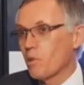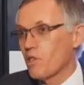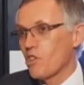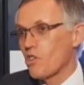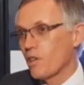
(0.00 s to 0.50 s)

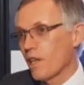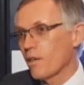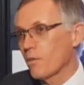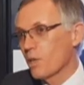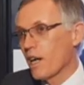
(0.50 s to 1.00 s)
position,
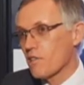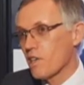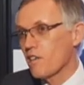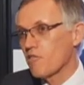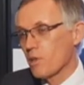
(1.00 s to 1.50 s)
then we are
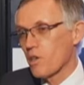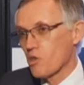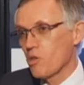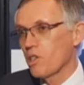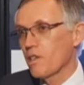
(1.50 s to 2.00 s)
safe
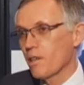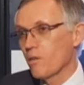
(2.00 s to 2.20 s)
because we need that.